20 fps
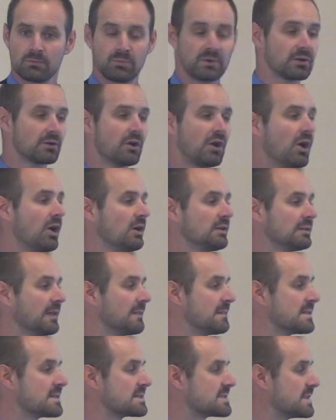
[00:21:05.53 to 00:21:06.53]
We are
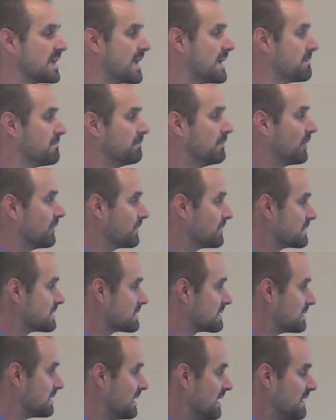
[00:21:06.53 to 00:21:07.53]
all in the same boat.
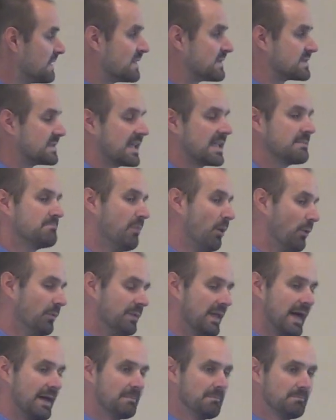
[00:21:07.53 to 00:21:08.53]
The same
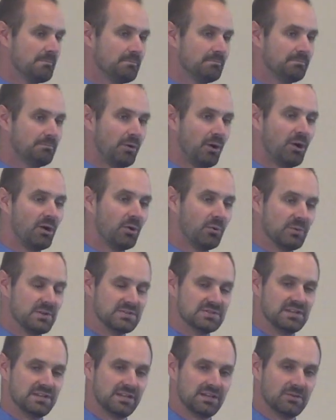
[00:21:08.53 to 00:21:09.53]
boat that Paul
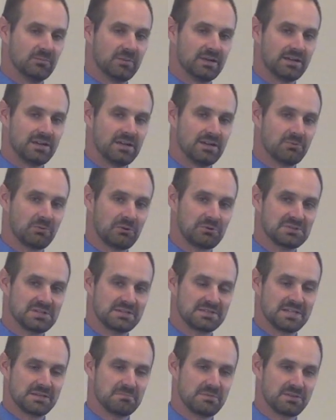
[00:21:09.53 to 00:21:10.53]
was in when he wrote
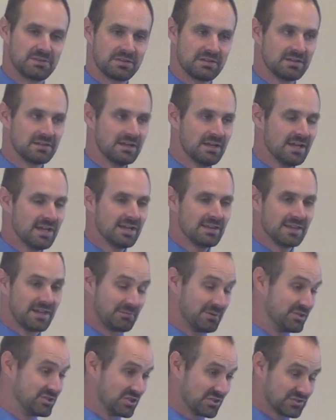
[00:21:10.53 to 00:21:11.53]
to Timothy
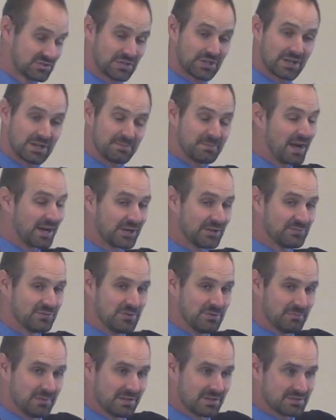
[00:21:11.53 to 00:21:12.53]
that we just sung about a
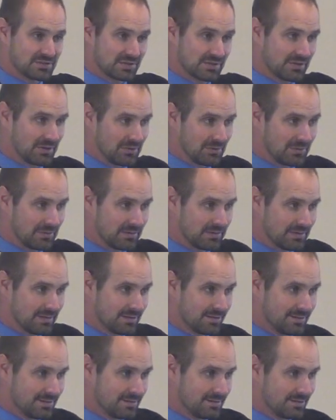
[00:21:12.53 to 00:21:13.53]
few minutes ago.
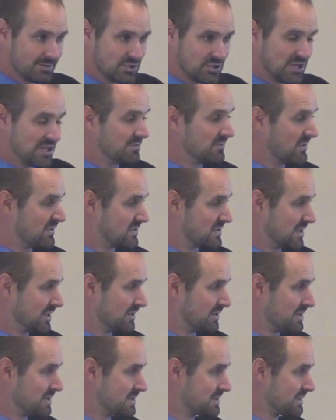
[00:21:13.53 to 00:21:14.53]
Chief of
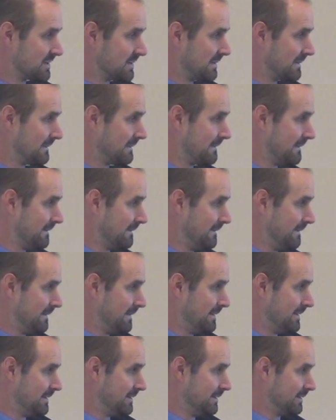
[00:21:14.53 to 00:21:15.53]
sinners.
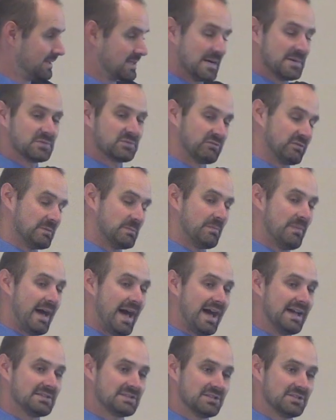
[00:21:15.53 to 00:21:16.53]
Comes from a
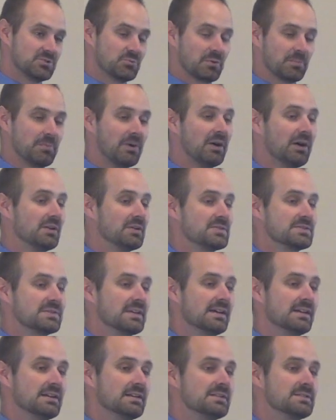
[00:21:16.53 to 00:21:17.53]
passage where Paul
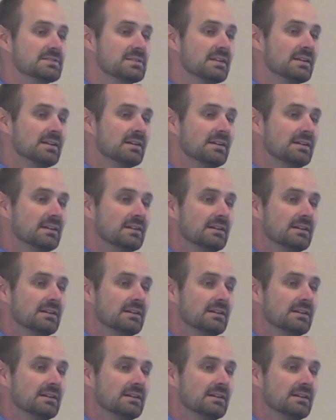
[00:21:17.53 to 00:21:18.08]
says,